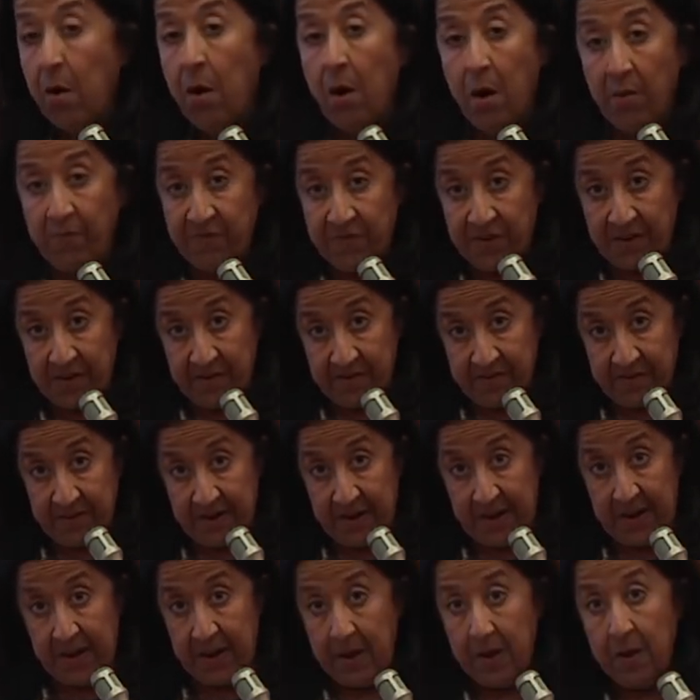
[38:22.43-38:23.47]

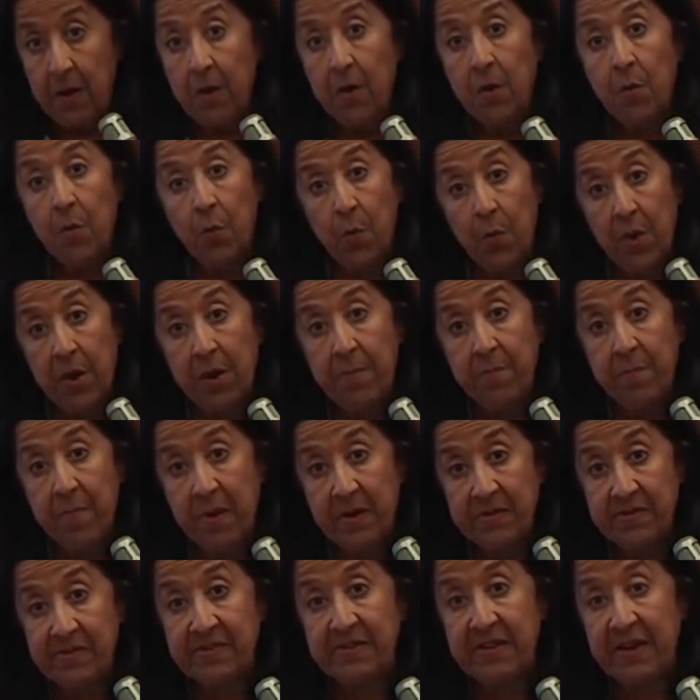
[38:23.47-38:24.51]
Obviously, we
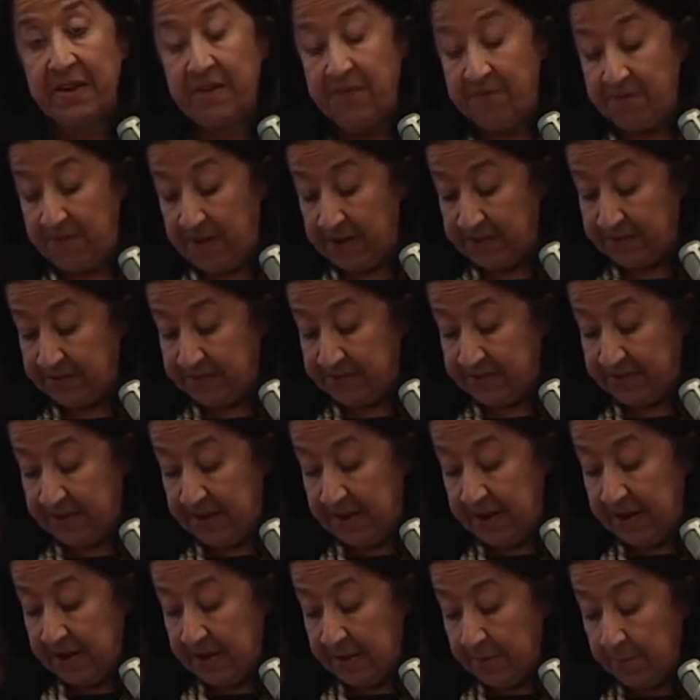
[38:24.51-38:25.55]
must invest
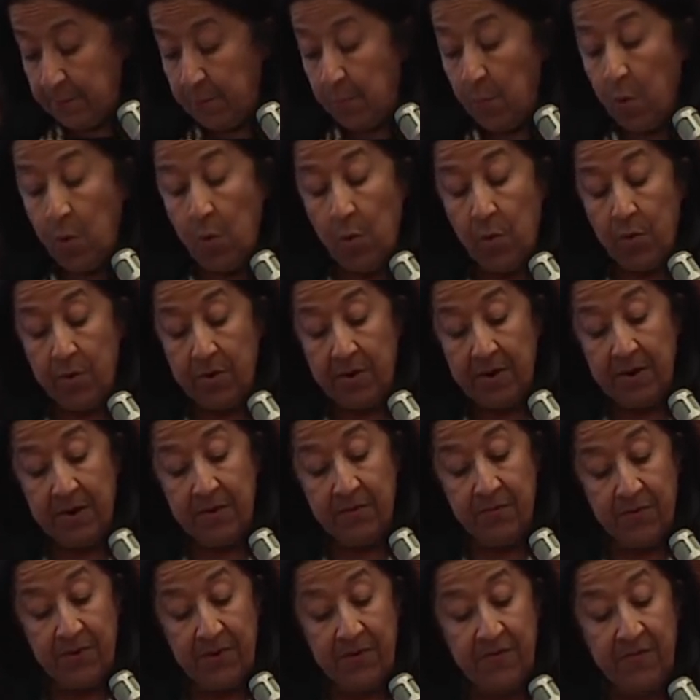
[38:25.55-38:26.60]
more
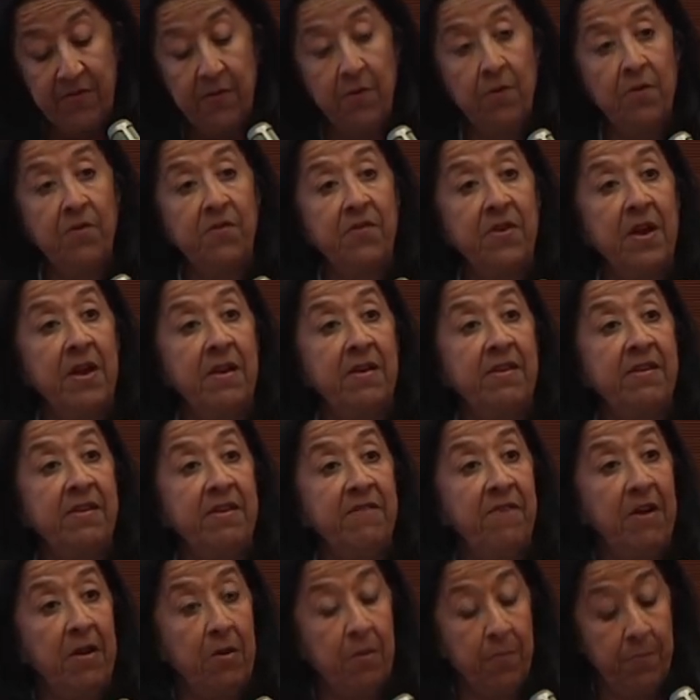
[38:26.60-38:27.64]
in research and
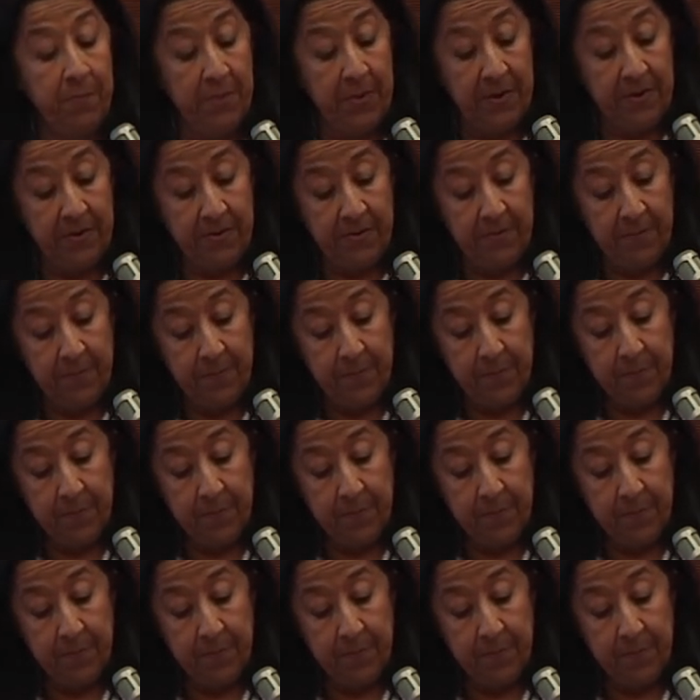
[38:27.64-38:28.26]
development.